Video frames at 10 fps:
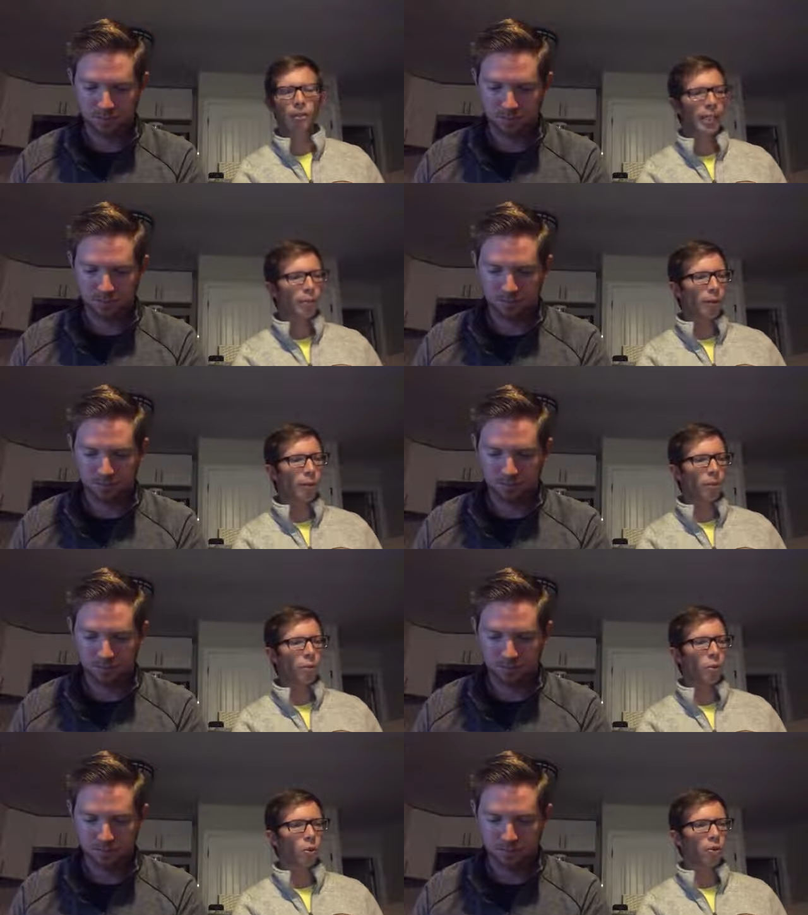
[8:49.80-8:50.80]
Speaker 1: statewide
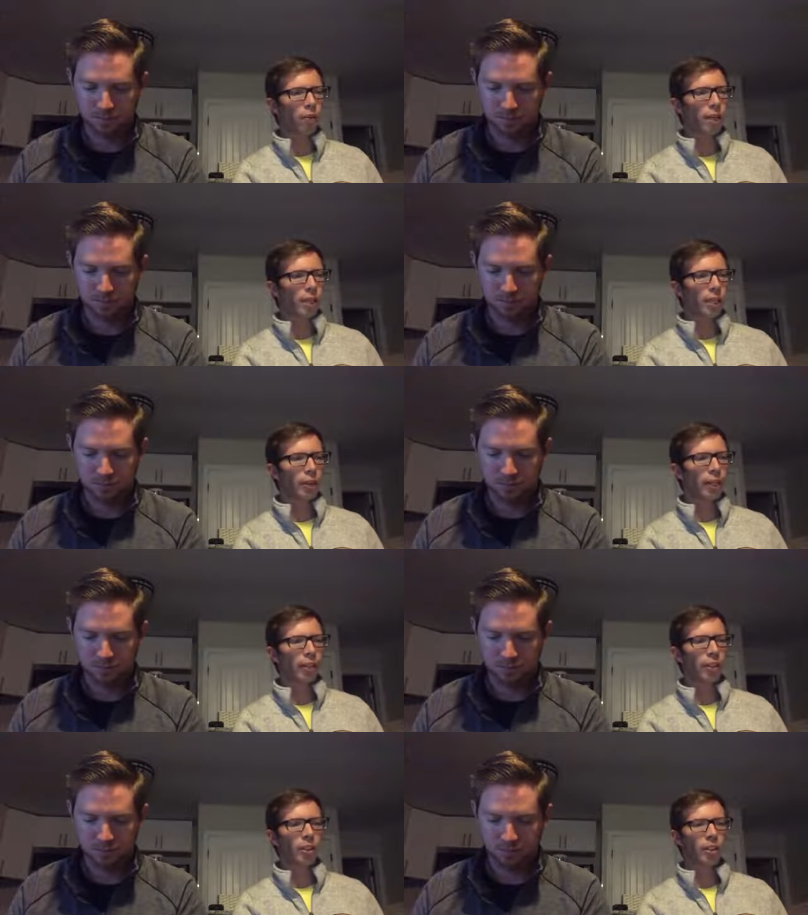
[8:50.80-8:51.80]
scores that we
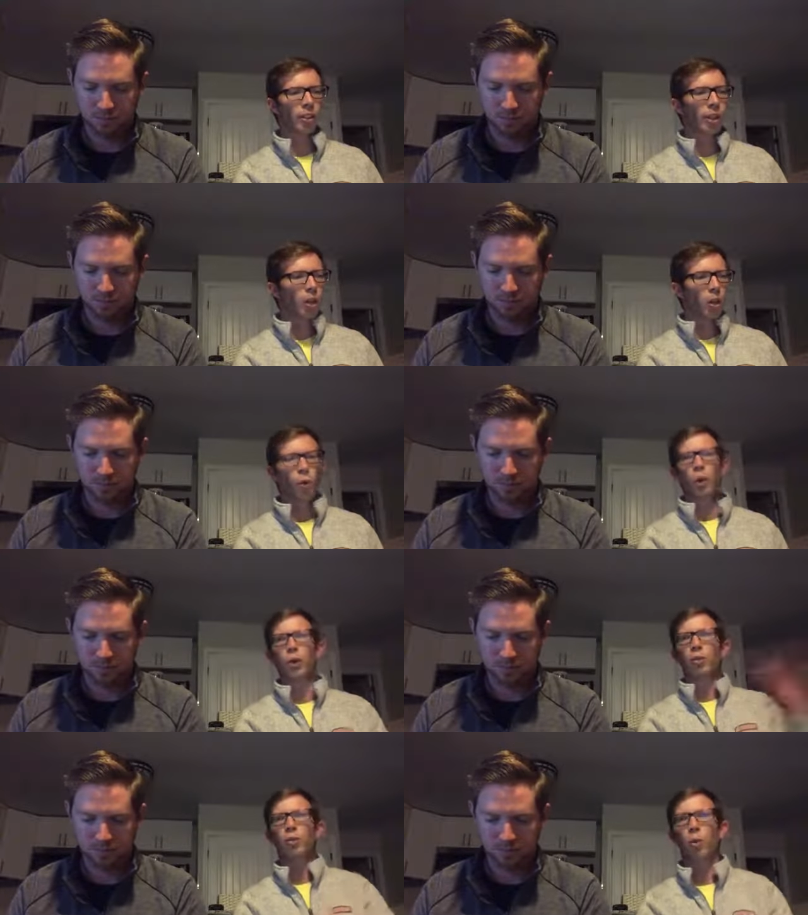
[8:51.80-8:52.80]
have currently. We
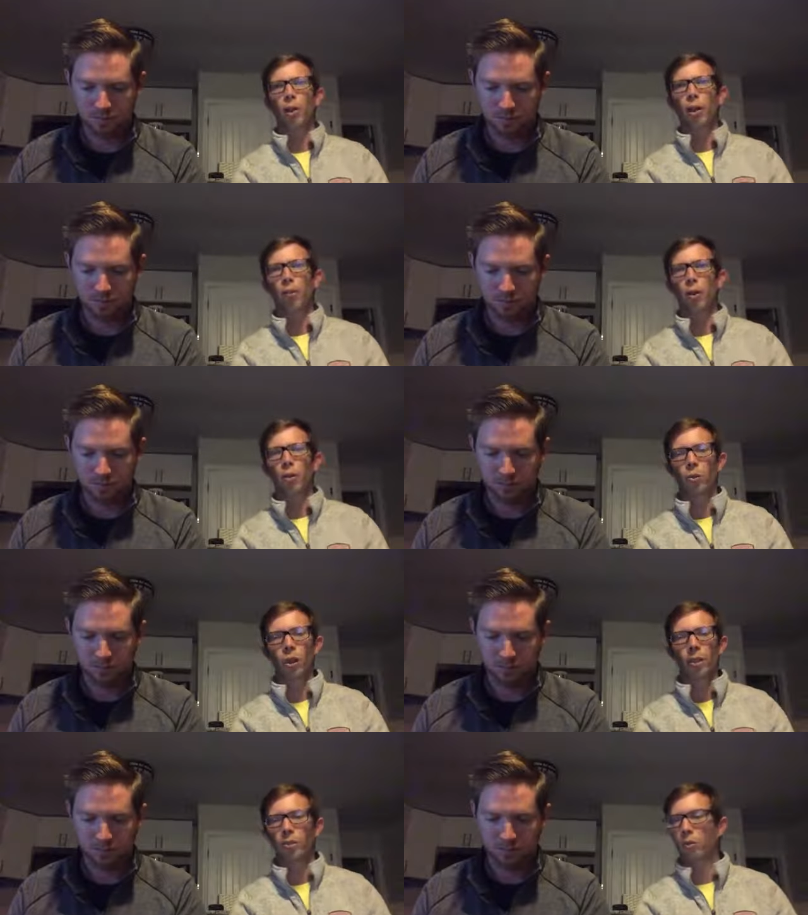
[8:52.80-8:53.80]
do have some more coming on the
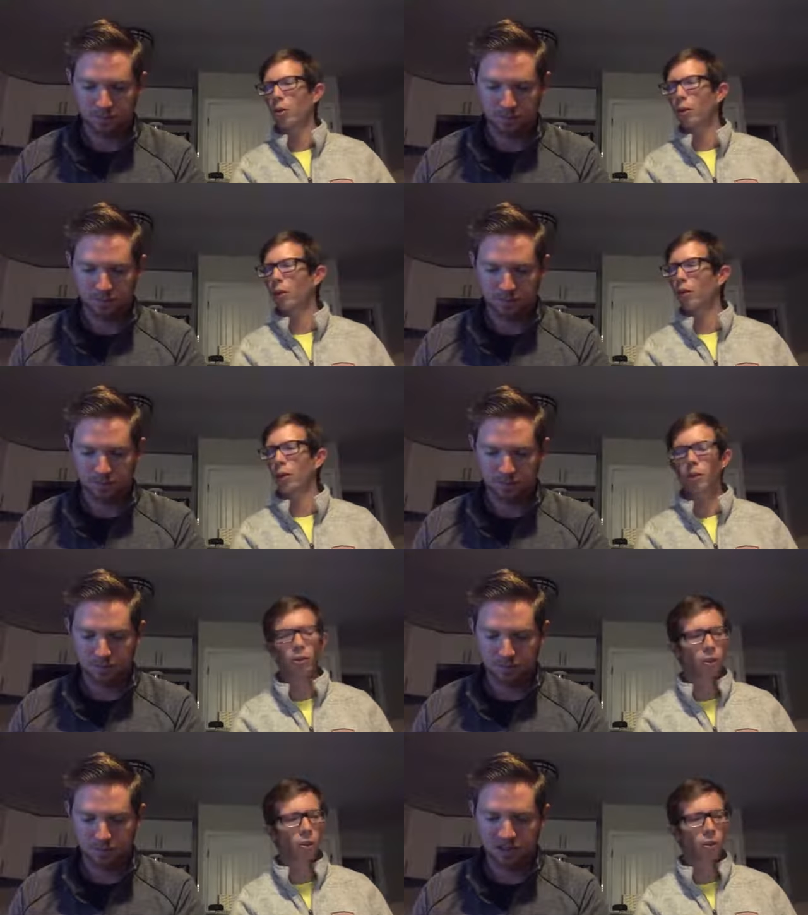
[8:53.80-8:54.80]
way, so we'll go over
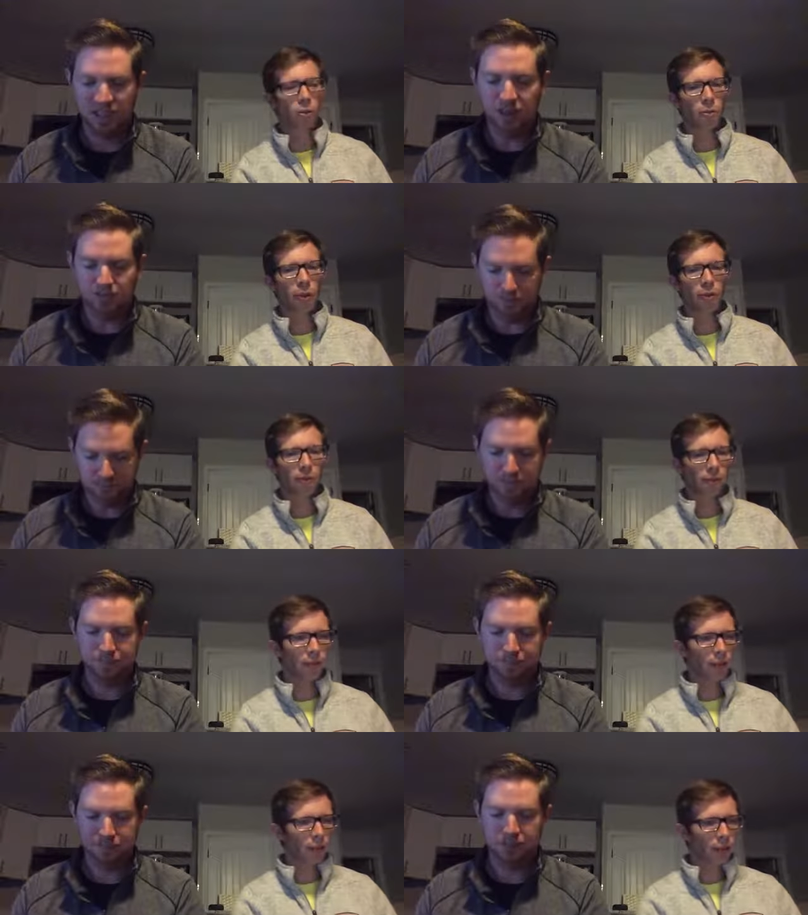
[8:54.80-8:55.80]
those in a little yep.
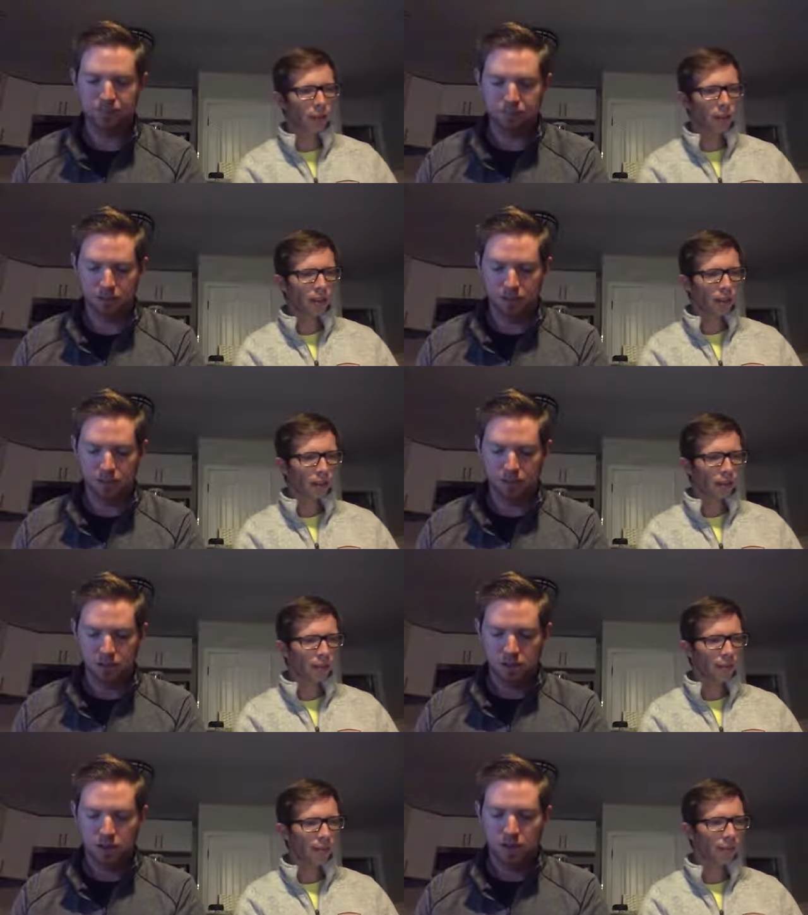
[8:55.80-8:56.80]
Speaker 2: bit. Yep.
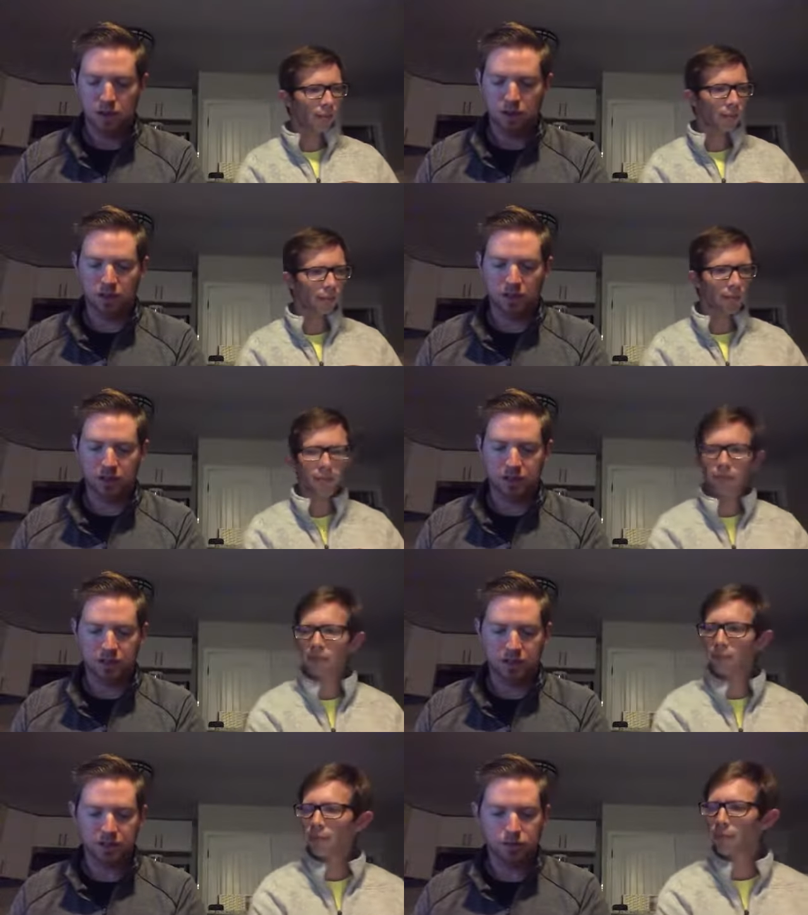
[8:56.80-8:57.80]
I will. Uh,
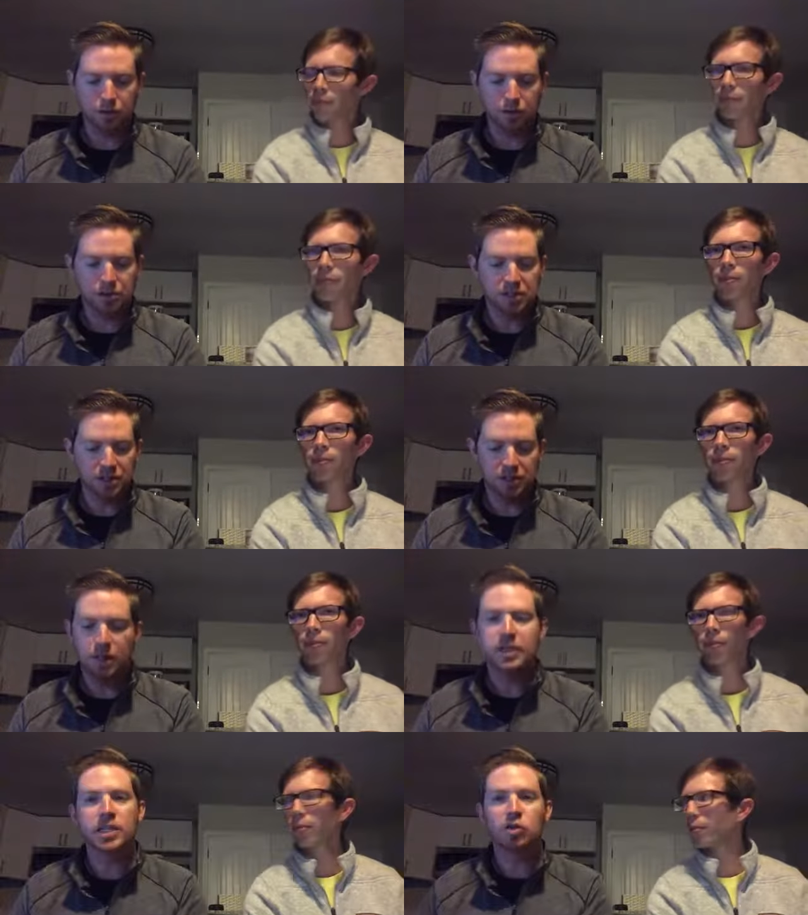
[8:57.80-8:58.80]
so John, let's run through the
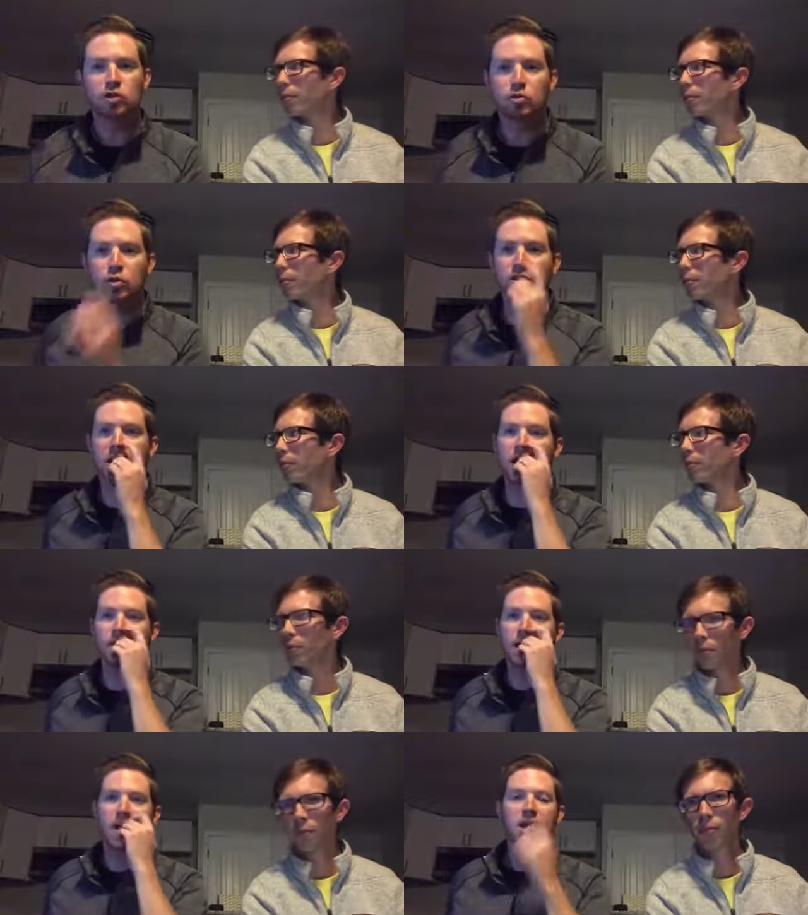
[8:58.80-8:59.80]
upstate scores one more
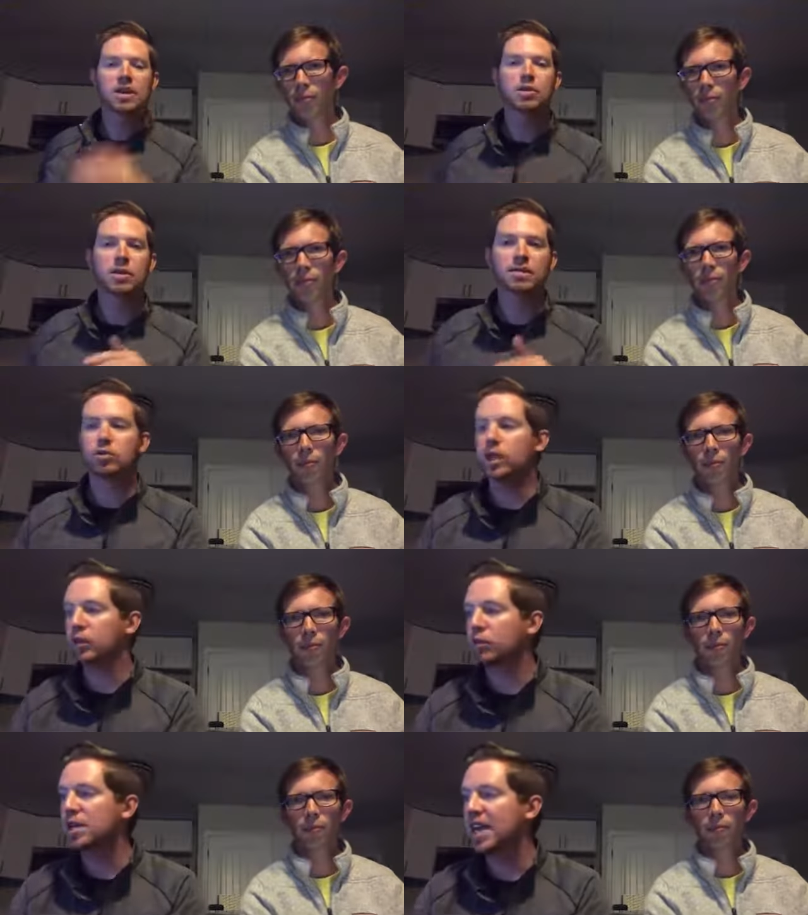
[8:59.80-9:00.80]
time. They'll give a
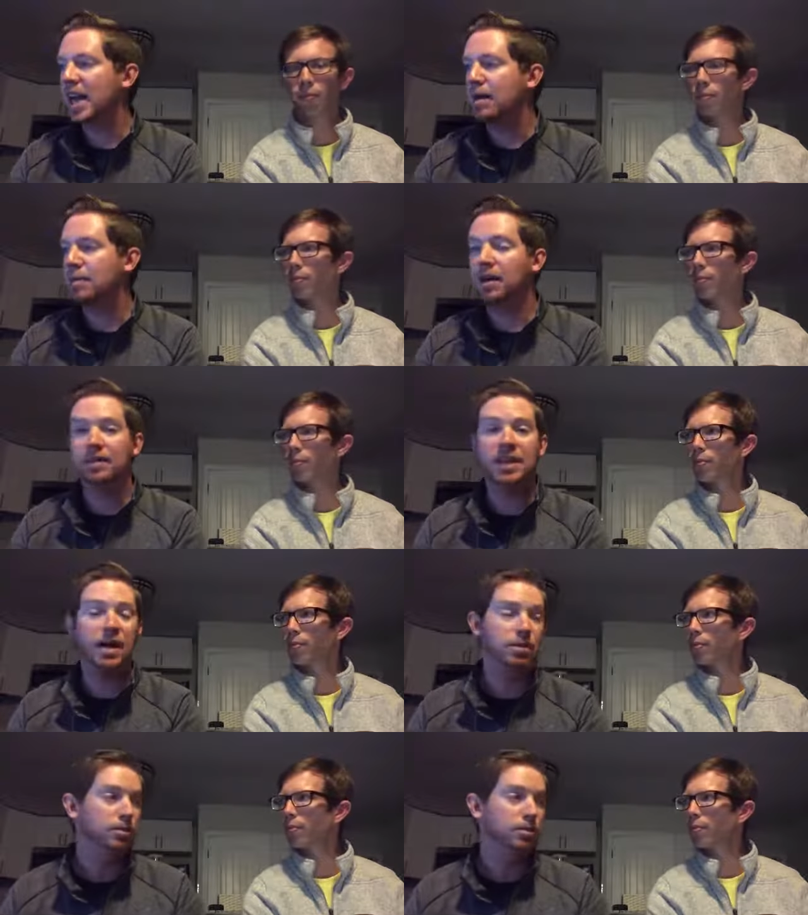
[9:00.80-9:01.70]
quick recap of the game